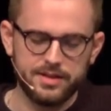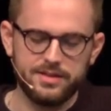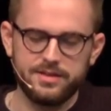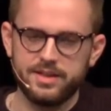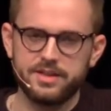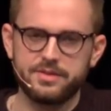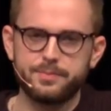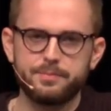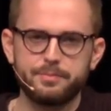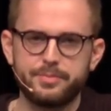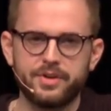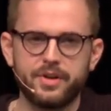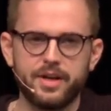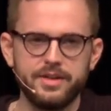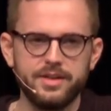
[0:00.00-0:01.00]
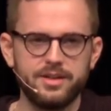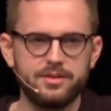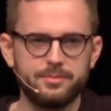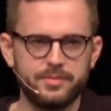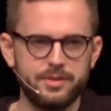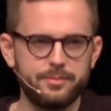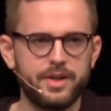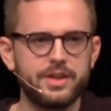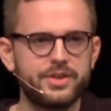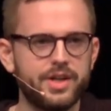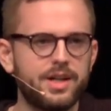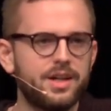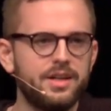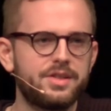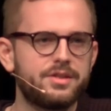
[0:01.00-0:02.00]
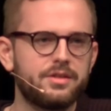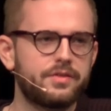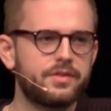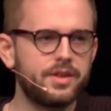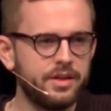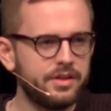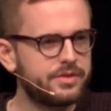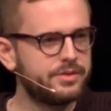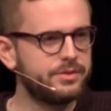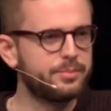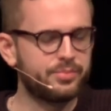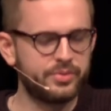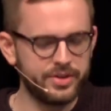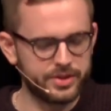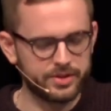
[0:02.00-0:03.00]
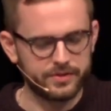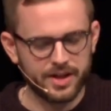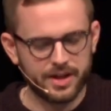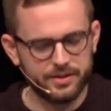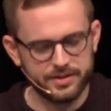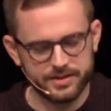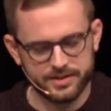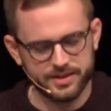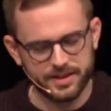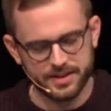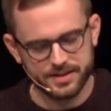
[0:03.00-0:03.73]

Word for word: And as perennial in my checklist of things to preach around,